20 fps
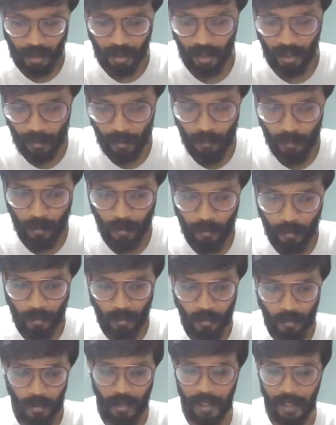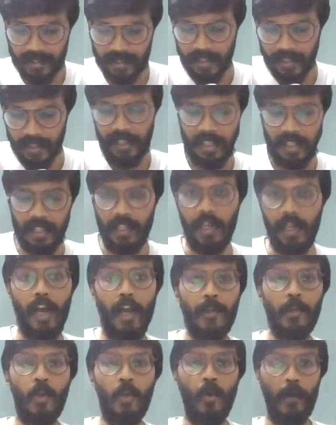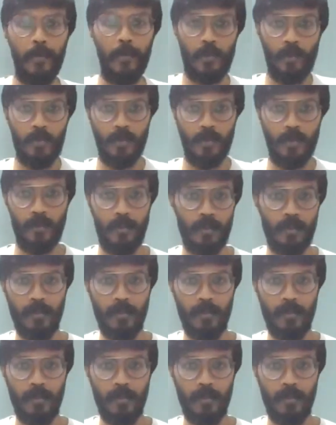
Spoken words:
how exactly are you going to